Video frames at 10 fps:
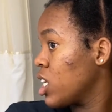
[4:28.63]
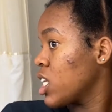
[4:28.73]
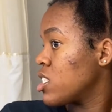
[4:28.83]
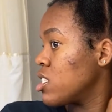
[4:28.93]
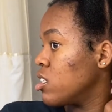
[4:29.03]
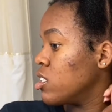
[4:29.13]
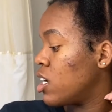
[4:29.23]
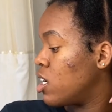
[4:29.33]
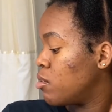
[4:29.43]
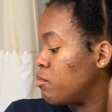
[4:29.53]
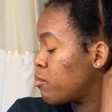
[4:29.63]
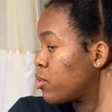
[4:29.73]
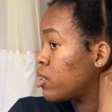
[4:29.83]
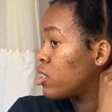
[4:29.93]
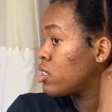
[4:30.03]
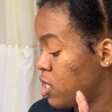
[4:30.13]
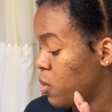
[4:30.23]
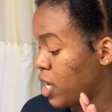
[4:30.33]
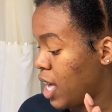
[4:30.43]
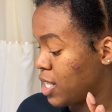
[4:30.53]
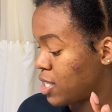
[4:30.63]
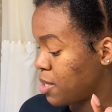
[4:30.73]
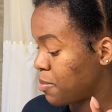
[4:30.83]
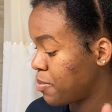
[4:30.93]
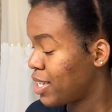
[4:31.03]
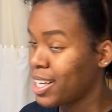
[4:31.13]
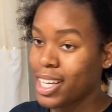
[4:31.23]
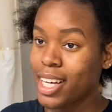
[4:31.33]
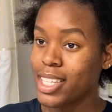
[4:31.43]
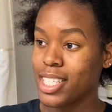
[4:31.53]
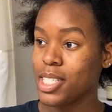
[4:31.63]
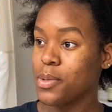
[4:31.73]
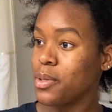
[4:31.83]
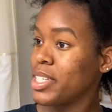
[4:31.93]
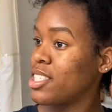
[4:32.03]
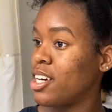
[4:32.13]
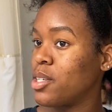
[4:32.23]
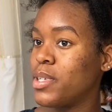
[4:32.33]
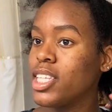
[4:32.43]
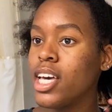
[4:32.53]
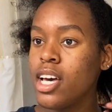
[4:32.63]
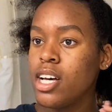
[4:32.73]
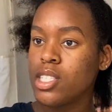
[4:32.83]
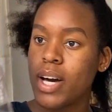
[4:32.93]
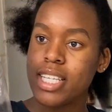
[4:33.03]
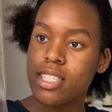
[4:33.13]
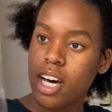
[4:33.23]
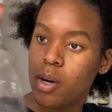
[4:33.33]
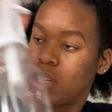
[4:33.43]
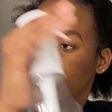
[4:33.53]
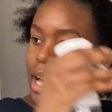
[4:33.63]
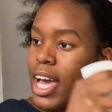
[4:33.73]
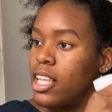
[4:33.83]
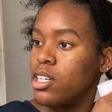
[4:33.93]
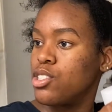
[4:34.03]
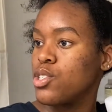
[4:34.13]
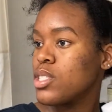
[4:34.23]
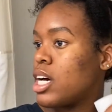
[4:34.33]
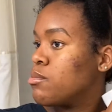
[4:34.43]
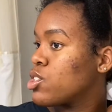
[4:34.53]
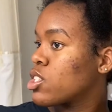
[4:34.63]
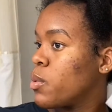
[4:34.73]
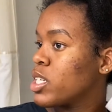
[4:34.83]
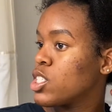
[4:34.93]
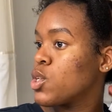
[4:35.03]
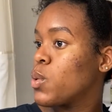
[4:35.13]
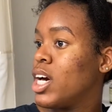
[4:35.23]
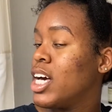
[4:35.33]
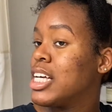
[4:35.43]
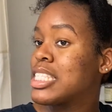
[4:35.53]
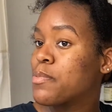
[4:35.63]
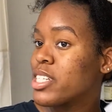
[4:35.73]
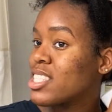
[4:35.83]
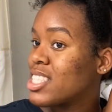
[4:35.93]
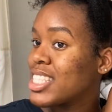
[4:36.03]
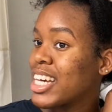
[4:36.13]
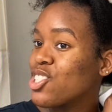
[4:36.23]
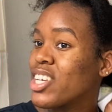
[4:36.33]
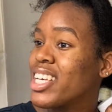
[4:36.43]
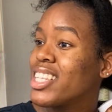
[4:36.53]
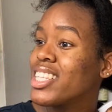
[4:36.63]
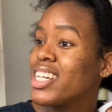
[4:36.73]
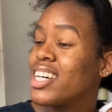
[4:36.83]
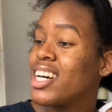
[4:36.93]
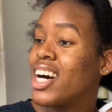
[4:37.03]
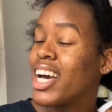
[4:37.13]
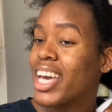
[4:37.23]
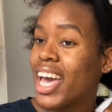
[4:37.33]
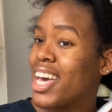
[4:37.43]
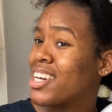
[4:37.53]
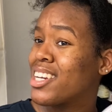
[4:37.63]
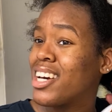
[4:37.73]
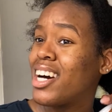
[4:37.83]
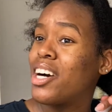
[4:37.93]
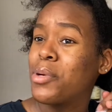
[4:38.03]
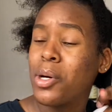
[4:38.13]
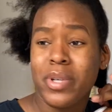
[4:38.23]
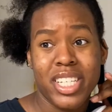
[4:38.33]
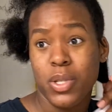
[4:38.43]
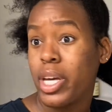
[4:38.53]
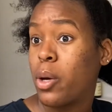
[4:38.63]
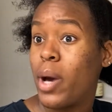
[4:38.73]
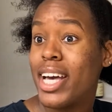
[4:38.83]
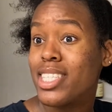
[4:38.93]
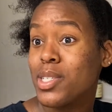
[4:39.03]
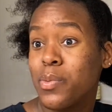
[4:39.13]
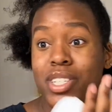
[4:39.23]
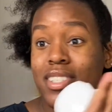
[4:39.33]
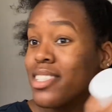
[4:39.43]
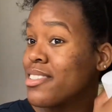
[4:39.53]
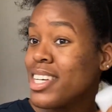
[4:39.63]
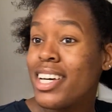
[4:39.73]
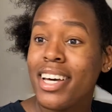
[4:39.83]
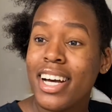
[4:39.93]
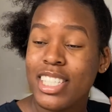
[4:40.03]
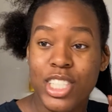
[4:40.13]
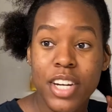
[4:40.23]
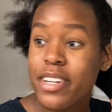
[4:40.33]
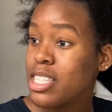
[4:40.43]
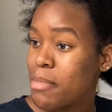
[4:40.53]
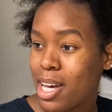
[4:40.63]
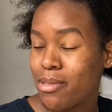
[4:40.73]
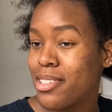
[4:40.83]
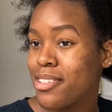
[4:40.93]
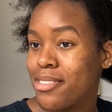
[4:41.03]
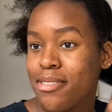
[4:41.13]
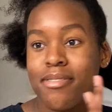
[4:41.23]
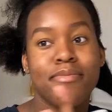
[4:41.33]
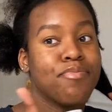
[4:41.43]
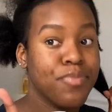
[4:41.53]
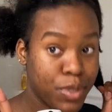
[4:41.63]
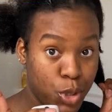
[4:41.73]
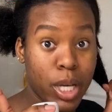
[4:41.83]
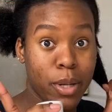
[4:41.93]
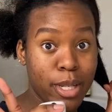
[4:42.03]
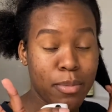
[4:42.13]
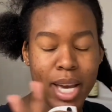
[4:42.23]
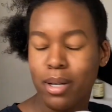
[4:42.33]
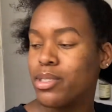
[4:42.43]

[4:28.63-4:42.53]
It's still damp. So yes, this is what we start with. So I start with my aloe juice. I'm just going to spritz the section. Again, we don't want it soaking wet. Just generous amount. Generous amount.